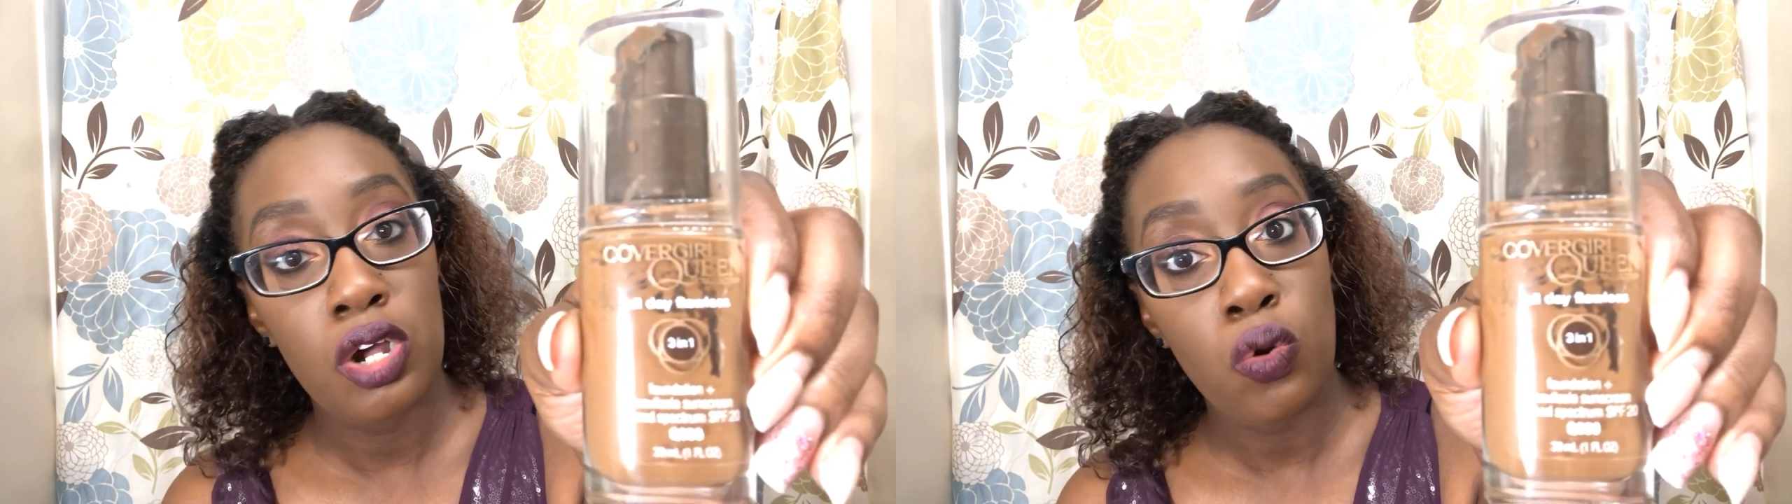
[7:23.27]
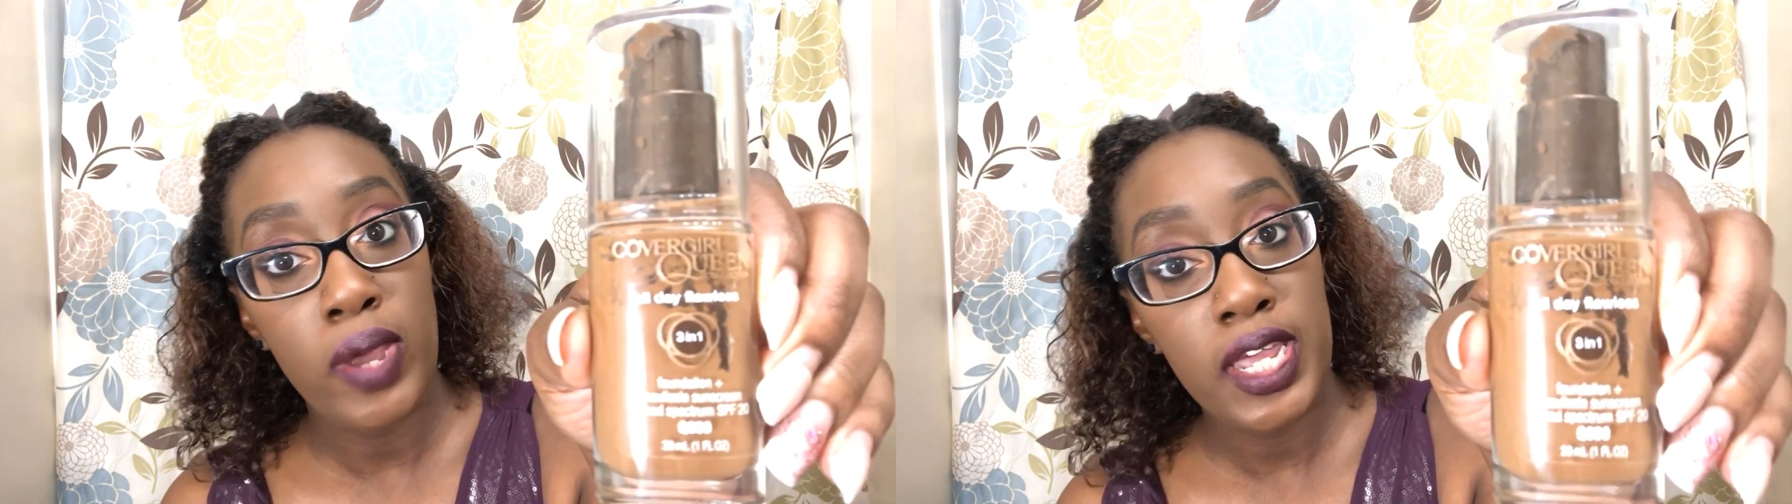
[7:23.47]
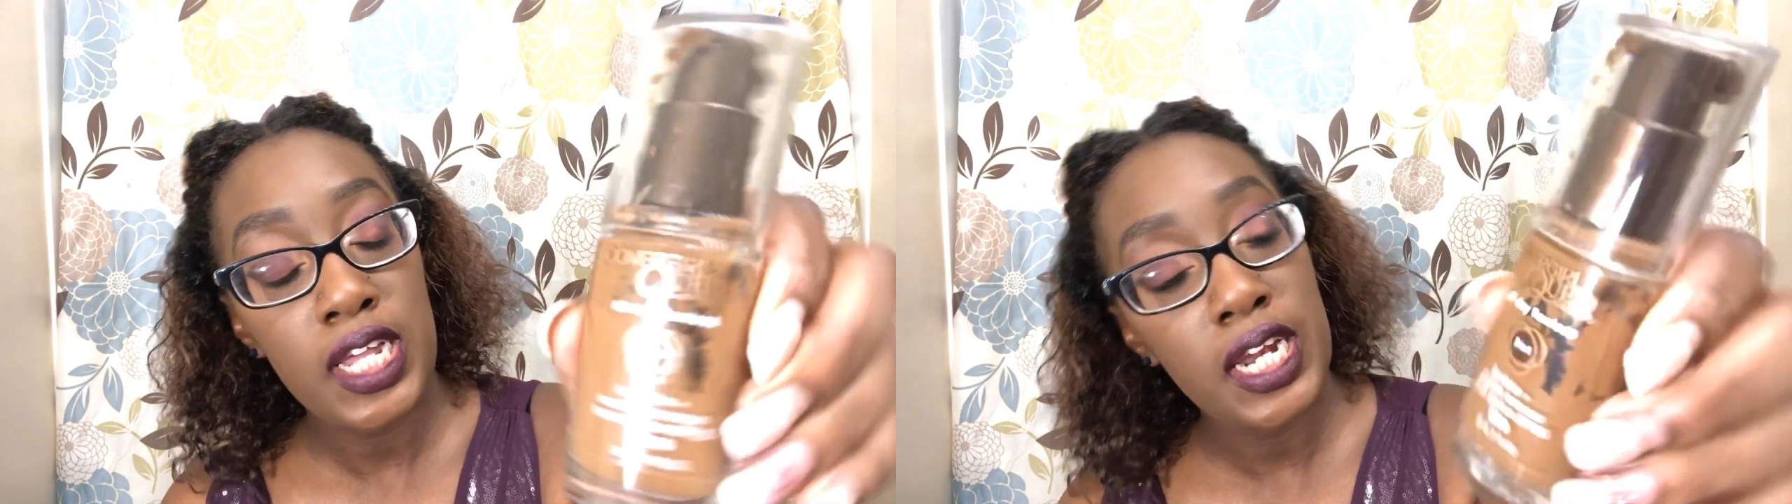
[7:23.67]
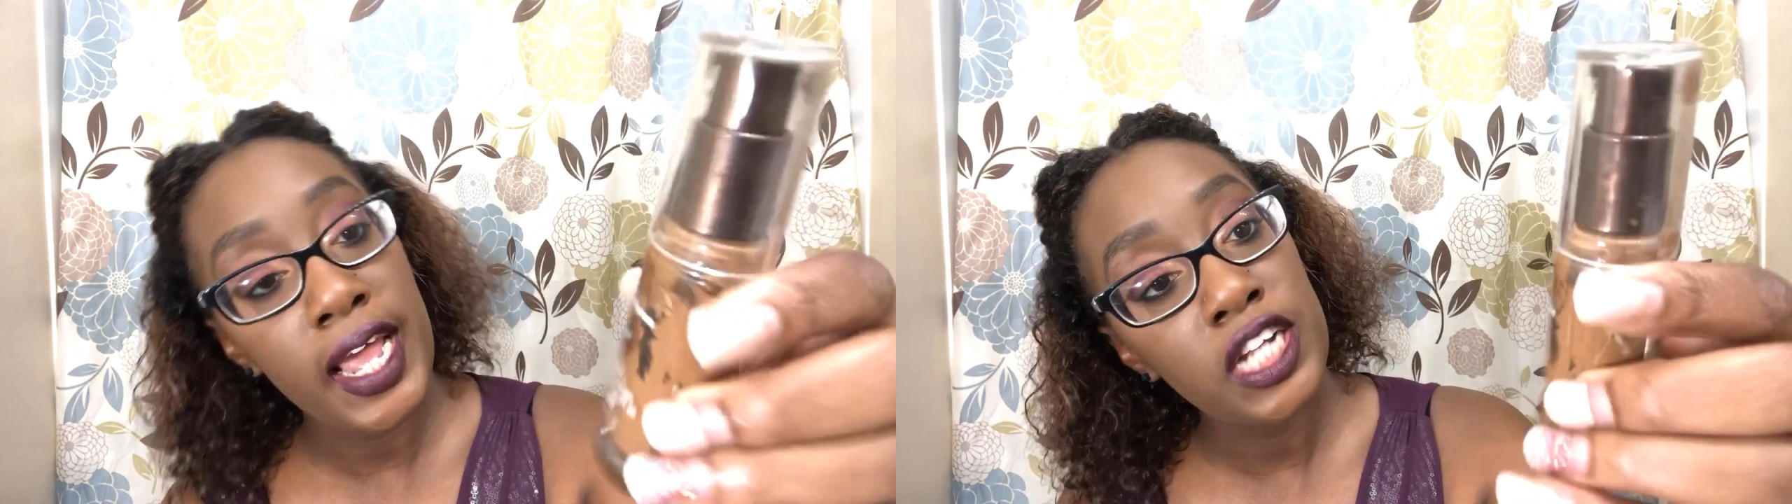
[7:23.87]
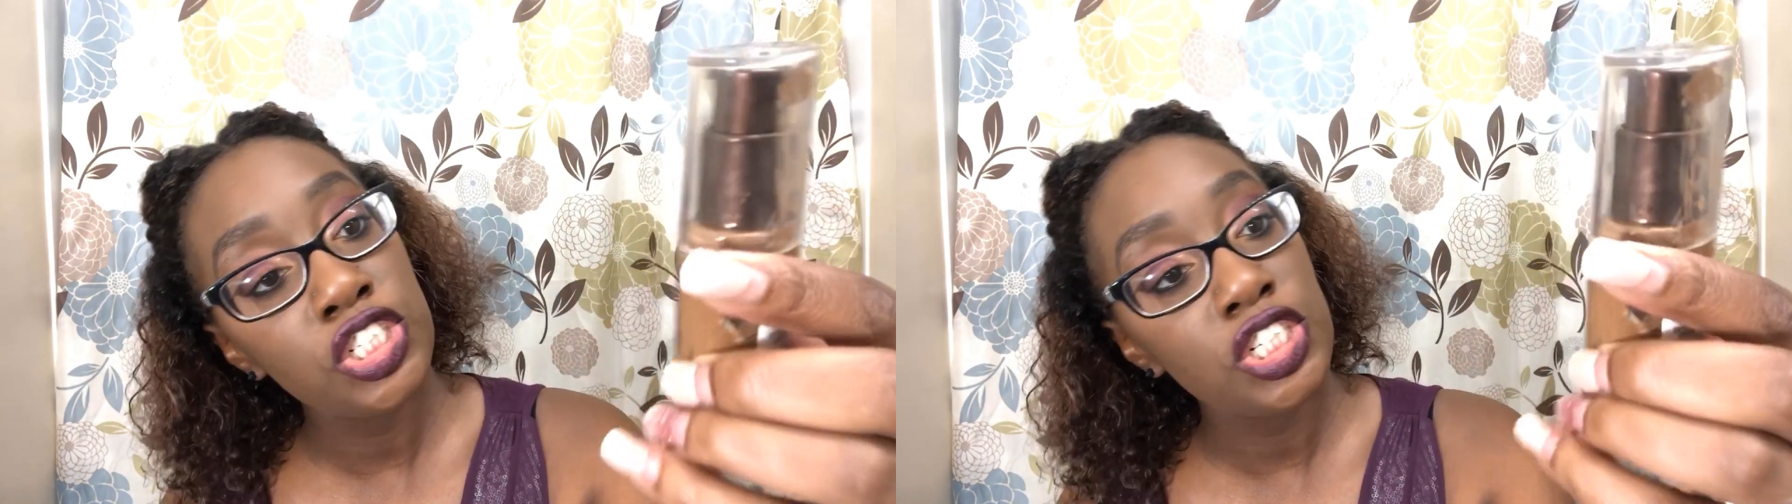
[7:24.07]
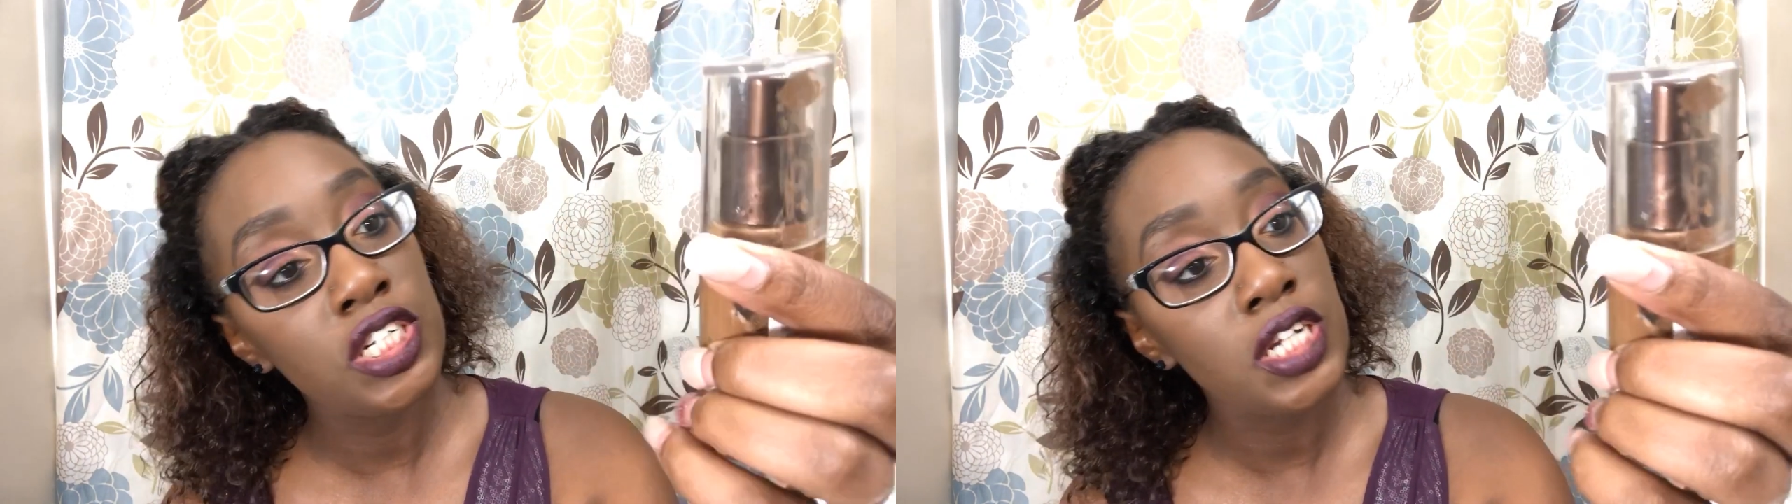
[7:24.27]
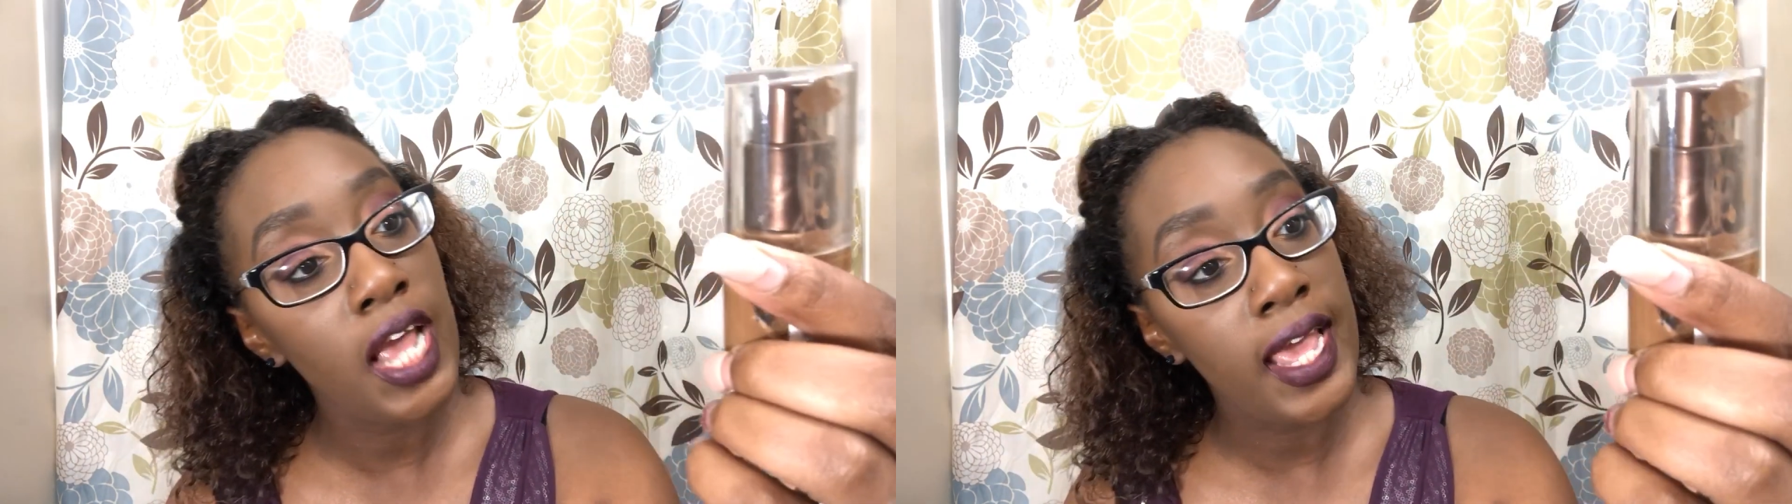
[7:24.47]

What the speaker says: Queen Collection,